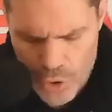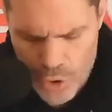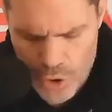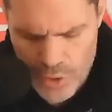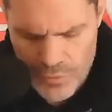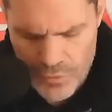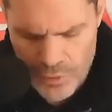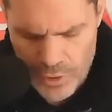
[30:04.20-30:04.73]
could
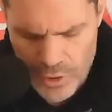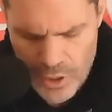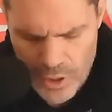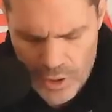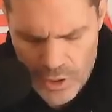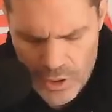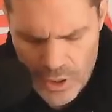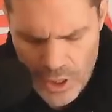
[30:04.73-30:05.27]
have
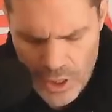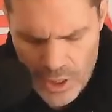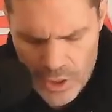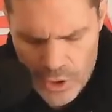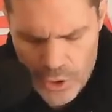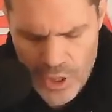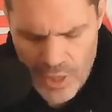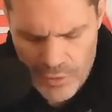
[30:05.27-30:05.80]

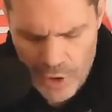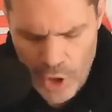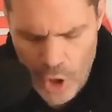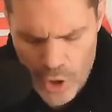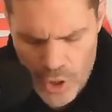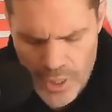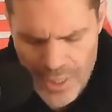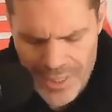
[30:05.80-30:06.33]
could have
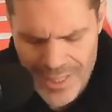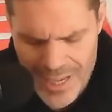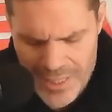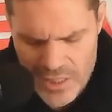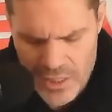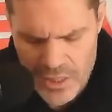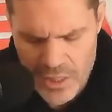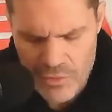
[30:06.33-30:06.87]

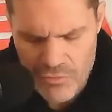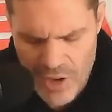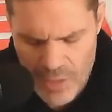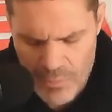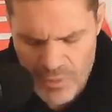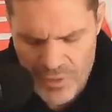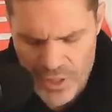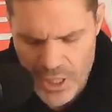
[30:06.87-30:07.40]
long-lasting
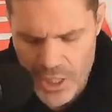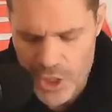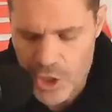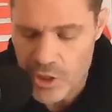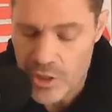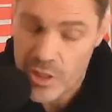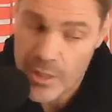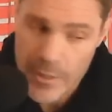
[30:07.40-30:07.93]

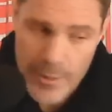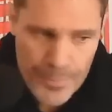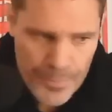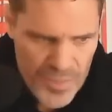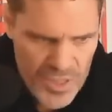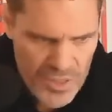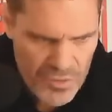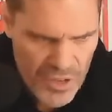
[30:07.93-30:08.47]
ramifications.
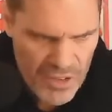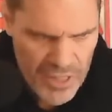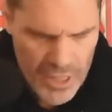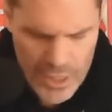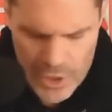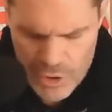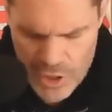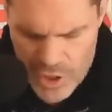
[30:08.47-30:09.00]
It's a very
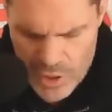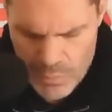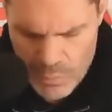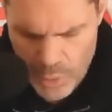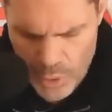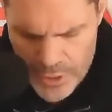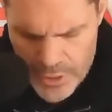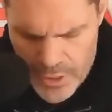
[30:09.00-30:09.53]
interesting
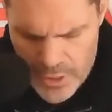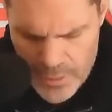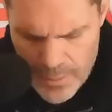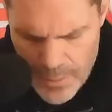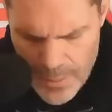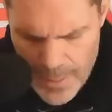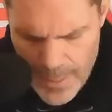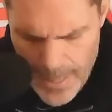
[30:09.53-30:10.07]
point.
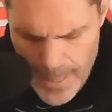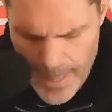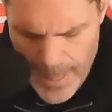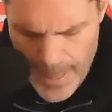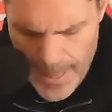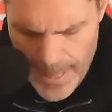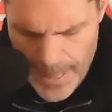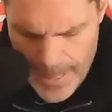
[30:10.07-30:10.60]

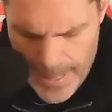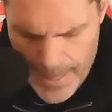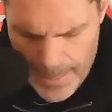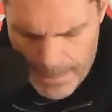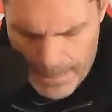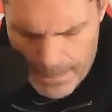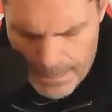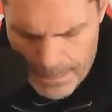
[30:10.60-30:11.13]

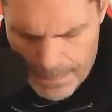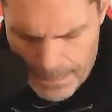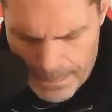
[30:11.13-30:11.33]
Bear